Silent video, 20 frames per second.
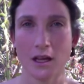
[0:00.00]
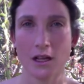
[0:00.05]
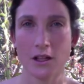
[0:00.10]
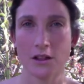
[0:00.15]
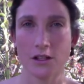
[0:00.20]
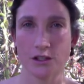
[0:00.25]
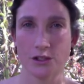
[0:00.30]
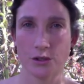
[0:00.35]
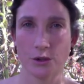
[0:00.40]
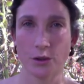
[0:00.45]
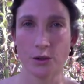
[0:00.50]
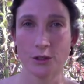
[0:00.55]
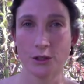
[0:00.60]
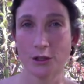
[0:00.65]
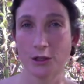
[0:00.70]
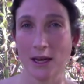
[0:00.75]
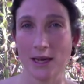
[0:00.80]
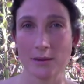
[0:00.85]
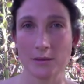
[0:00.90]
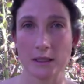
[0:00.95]
The solar
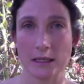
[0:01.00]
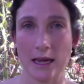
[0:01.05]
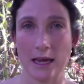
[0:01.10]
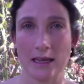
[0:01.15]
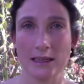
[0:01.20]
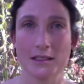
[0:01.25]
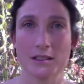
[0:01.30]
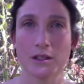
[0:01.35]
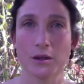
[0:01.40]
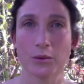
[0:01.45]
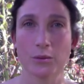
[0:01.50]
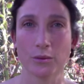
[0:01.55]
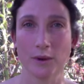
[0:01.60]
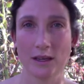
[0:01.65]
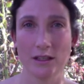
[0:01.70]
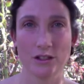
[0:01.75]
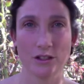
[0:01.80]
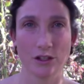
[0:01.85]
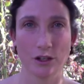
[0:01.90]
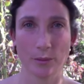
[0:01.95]
tribe today is
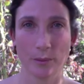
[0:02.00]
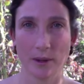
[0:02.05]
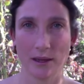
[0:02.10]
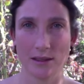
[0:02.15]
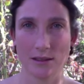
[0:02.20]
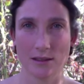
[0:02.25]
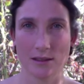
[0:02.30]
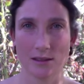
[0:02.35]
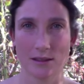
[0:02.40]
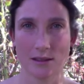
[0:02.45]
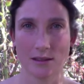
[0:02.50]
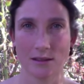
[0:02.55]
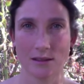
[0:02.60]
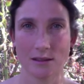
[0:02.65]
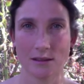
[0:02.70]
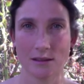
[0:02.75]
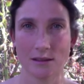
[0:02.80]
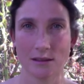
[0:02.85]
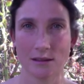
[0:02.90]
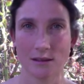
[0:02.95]
red serpent.
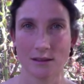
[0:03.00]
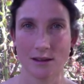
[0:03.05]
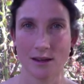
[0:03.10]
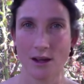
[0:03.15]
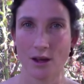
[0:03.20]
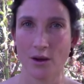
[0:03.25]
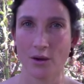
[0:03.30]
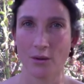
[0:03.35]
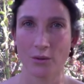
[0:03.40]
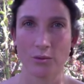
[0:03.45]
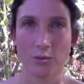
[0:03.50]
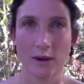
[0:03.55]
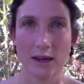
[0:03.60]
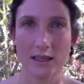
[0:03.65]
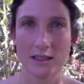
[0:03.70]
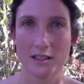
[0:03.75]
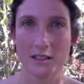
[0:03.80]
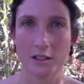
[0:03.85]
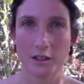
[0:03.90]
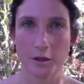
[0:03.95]

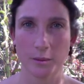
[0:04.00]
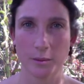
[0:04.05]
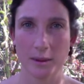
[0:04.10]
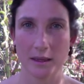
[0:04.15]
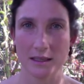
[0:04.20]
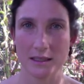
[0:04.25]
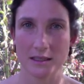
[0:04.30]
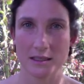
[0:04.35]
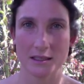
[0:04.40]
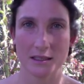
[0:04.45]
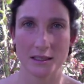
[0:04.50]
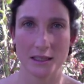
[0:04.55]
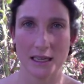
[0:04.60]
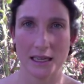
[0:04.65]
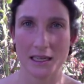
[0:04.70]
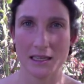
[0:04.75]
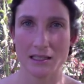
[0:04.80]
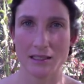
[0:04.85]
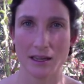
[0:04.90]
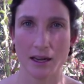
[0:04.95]
Red serpent
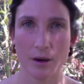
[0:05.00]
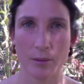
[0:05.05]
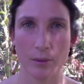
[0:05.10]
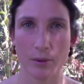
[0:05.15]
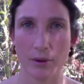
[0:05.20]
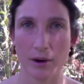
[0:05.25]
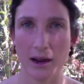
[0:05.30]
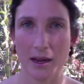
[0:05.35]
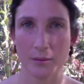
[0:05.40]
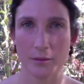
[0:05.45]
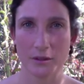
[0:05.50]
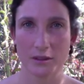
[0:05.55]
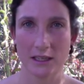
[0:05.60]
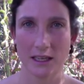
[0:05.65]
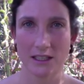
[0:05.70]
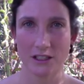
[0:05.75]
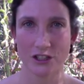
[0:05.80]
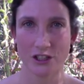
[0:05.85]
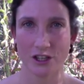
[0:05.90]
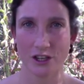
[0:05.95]
is our primal
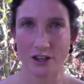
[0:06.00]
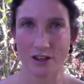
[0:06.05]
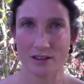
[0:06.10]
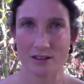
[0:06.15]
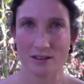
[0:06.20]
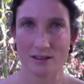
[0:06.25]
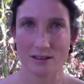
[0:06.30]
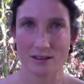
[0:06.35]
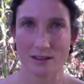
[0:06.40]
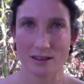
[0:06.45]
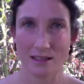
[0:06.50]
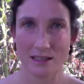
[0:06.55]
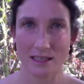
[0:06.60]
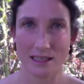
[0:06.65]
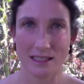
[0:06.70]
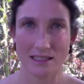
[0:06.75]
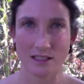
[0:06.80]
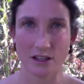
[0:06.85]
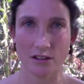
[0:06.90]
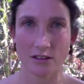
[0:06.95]
nature.
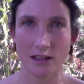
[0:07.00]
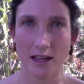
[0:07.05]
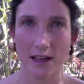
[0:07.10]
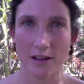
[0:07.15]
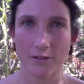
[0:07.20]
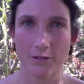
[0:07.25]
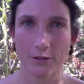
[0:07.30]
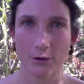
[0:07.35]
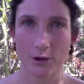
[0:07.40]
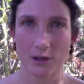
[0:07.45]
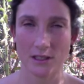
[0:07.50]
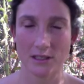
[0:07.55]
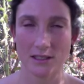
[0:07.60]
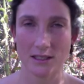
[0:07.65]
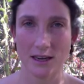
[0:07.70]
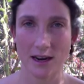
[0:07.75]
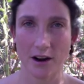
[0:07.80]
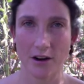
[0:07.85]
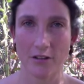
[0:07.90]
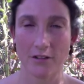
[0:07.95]
It's our life force
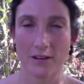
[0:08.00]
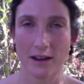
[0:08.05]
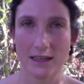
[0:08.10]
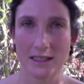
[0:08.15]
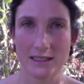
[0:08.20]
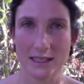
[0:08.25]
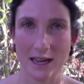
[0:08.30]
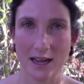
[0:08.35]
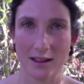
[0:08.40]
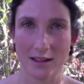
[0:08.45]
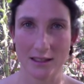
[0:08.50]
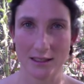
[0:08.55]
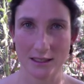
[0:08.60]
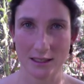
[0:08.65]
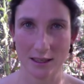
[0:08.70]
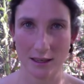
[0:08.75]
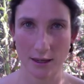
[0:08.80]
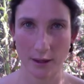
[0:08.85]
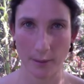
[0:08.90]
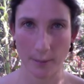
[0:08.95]
and our
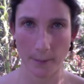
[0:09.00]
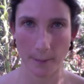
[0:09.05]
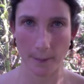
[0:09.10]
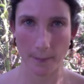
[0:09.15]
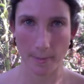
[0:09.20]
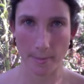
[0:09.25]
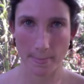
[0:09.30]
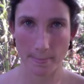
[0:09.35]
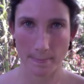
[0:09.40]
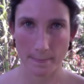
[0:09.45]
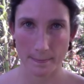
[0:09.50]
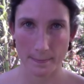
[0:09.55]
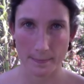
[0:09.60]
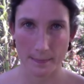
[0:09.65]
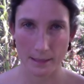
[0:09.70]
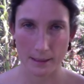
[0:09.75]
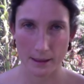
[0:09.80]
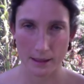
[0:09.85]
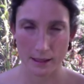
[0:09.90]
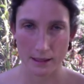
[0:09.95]
vitality.
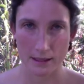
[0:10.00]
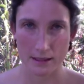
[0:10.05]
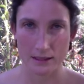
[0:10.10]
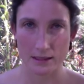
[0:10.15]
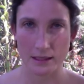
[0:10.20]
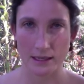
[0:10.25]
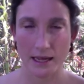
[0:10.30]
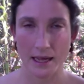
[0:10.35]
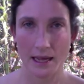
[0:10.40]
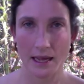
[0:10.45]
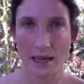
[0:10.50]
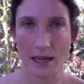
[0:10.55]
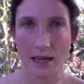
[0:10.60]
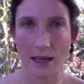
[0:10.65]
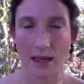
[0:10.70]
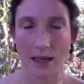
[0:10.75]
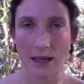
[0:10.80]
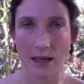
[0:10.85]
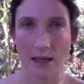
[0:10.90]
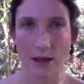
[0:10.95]
Today,
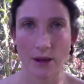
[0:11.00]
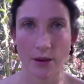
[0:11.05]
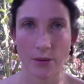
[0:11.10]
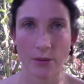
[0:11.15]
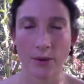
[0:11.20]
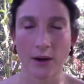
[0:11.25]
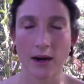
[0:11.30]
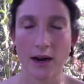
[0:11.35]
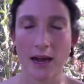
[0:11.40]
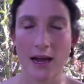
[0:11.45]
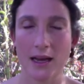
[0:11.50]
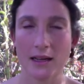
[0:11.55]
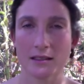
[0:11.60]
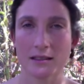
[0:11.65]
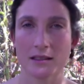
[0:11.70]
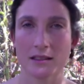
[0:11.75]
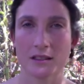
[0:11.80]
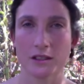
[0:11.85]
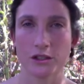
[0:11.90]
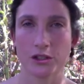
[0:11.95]
we are
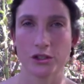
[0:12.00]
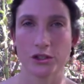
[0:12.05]
asked